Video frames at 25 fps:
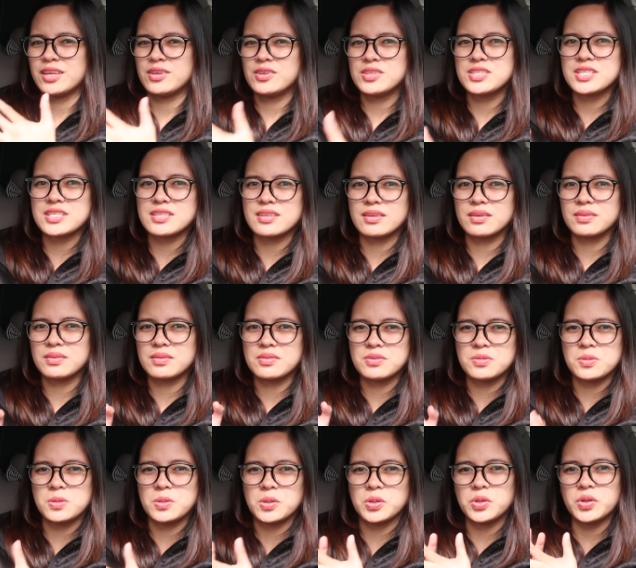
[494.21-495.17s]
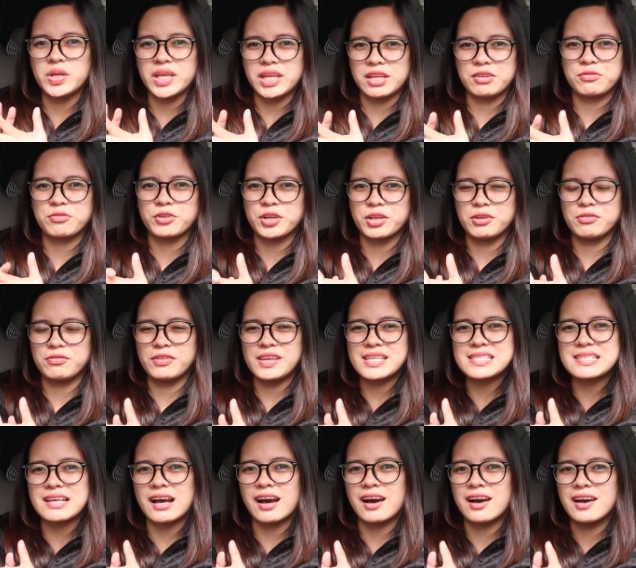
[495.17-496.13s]
You just, you need it for your
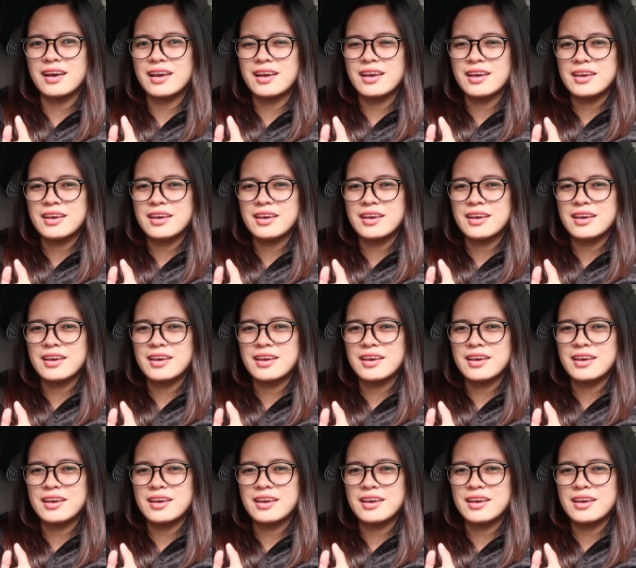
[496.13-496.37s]
visa.